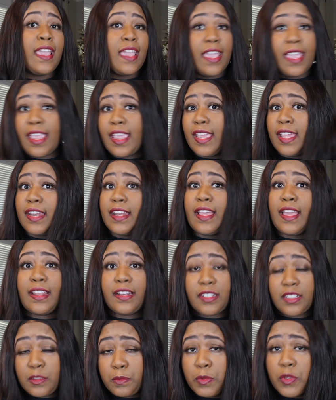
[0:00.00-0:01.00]
and I
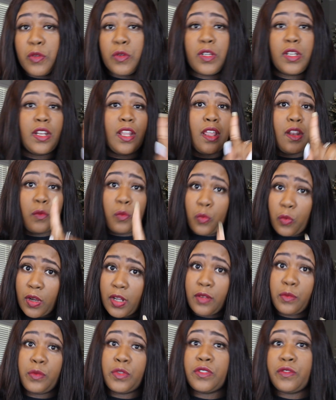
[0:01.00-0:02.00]
disputed, and
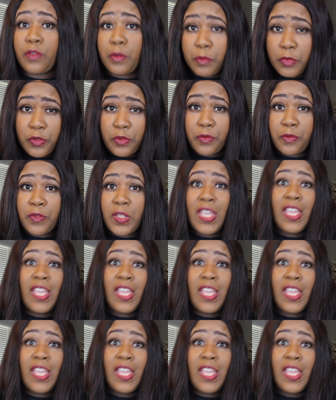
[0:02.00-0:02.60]
1 was removed.